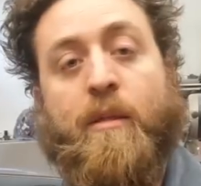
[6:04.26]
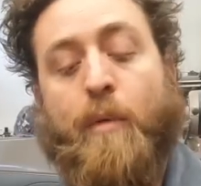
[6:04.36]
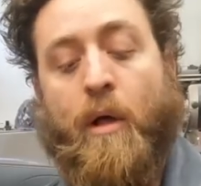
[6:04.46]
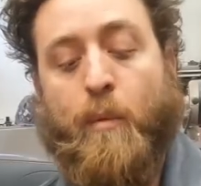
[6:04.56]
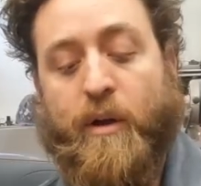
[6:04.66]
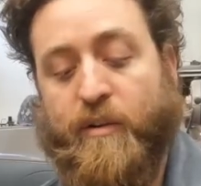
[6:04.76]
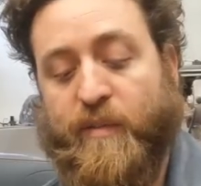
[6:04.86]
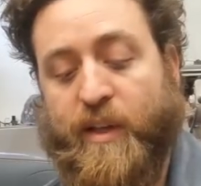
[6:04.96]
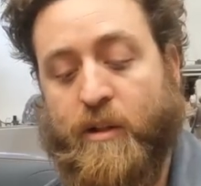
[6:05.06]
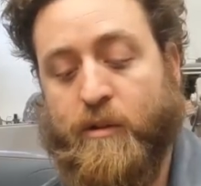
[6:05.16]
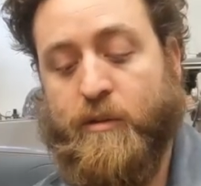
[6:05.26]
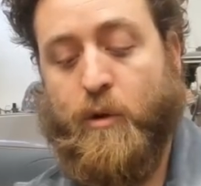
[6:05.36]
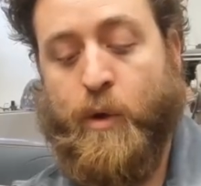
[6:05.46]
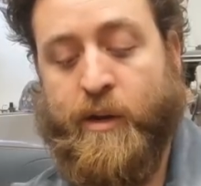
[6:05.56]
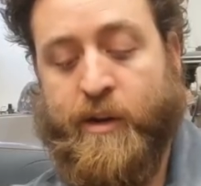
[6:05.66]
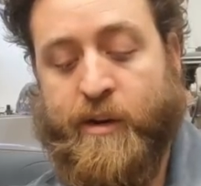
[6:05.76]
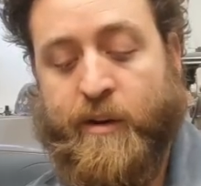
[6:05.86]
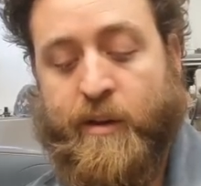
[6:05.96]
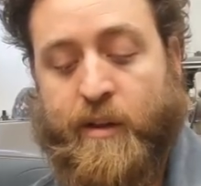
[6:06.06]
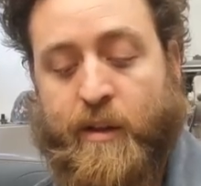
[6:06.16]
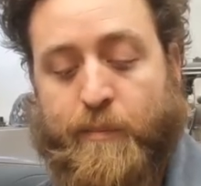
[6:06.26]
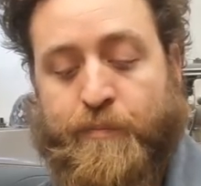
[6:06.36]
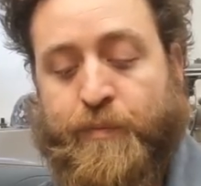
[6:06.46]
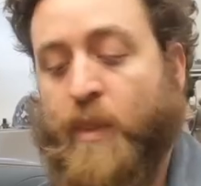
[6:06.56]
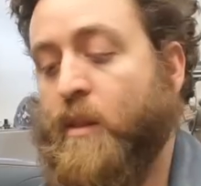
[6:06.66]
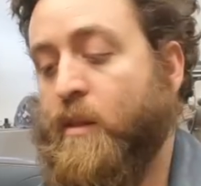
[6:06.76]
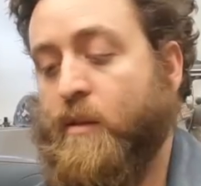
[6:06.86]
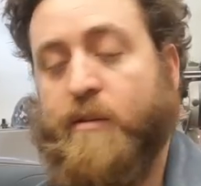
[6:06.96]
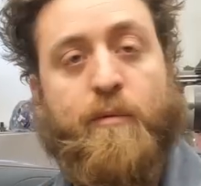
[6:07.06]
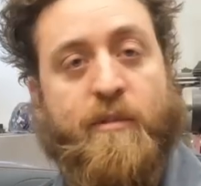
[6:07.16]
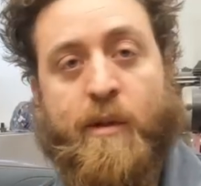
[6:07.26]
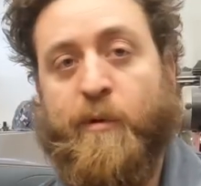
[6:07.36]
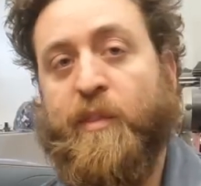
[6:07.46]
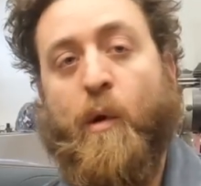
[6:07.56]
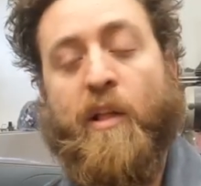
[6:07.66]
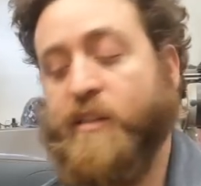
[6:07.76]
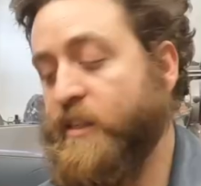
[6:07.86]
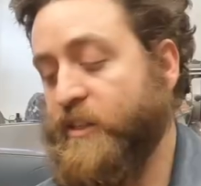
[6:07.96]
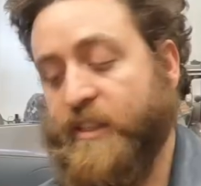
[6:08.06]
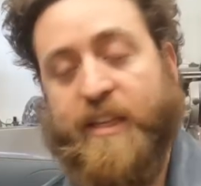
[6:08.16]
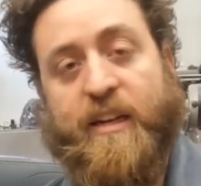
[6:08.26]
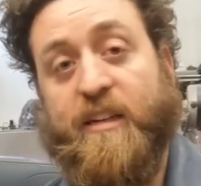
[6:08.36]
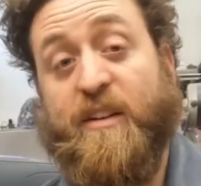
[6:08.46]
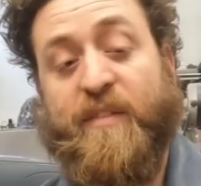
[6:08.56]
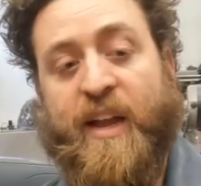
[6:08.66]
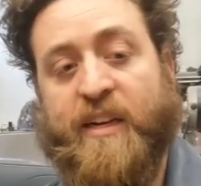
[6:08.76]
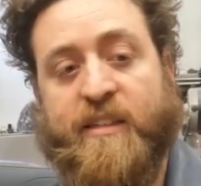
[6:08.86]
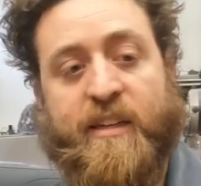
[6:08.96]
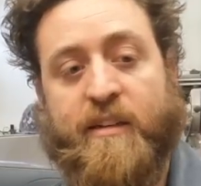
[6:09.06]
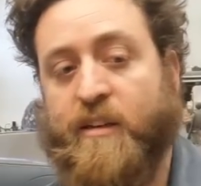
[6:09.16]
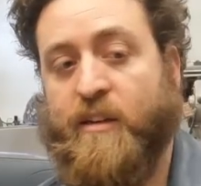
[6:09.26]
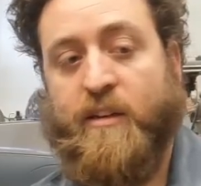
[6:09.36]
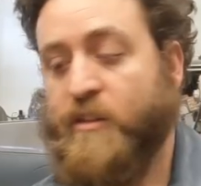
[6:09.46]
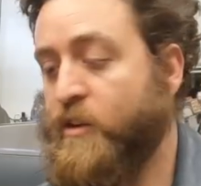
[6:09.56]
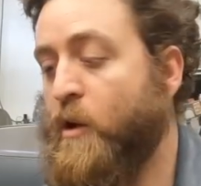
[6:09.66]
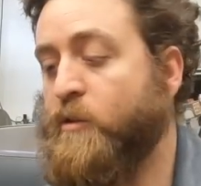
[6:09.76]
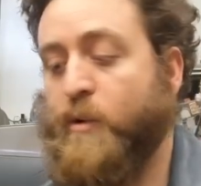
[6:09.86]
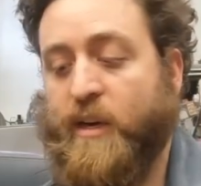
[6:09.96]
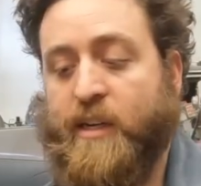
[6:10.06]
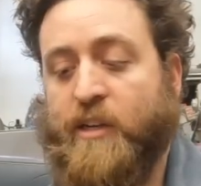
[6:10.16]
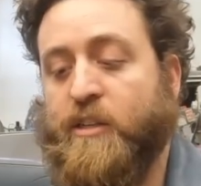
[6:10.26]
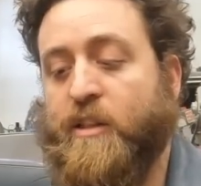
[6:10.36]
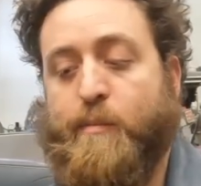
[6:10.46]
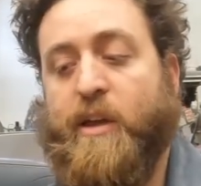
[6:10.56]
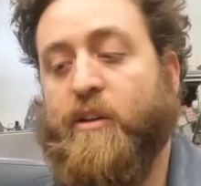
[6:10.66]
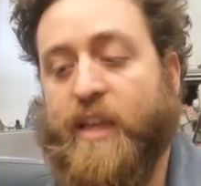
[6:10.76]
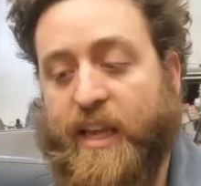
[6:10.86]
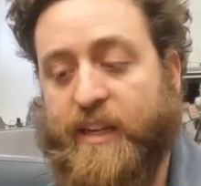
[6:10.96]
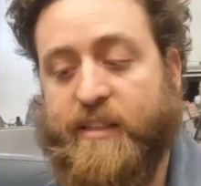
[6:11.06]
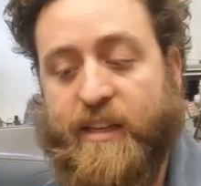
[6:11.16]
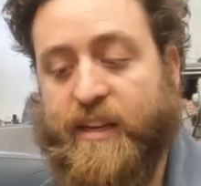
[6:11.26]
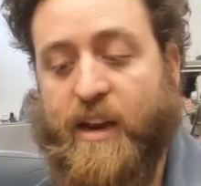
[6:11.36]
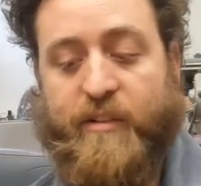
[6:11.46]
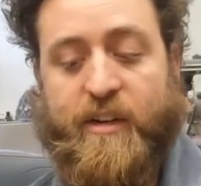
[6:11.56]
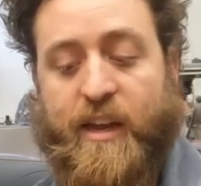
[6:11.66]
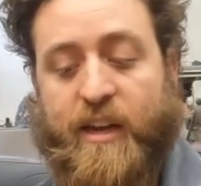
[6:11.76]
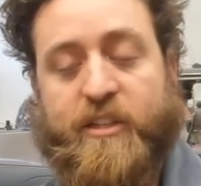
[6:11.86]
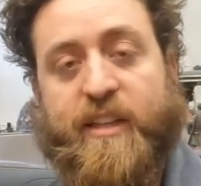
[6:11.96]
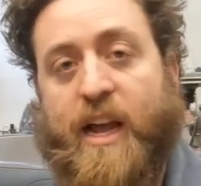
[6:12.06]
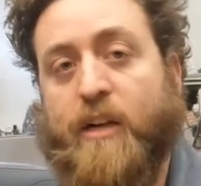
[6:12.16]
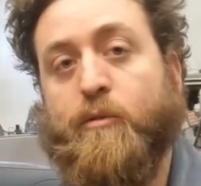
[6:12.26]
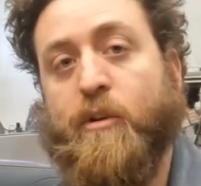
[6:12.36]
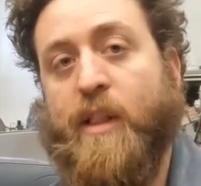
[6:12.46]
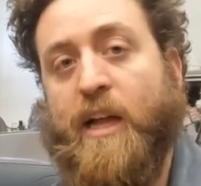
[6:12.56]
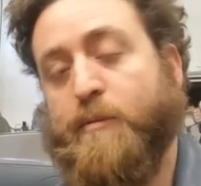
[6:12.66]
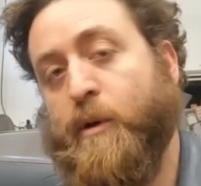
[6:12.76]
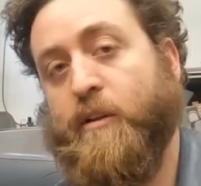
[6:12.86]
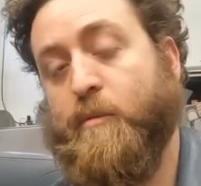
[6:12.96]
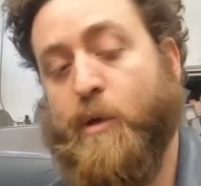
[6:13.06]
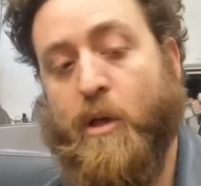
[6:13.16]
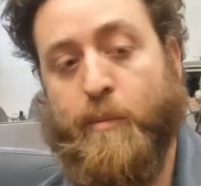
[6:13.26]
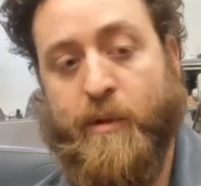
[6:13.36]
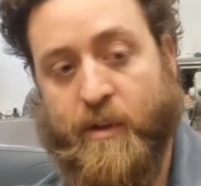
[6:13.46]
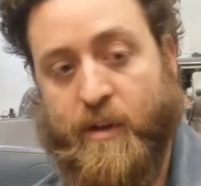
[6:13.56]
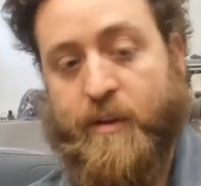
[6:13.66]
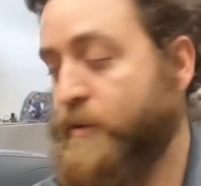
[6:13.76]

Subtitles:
make the bulb want to fail quicker. Some of the oils in your skin, it affects it. So you always want to touch it on the metal casing, never touch the actual glass part of the bulb.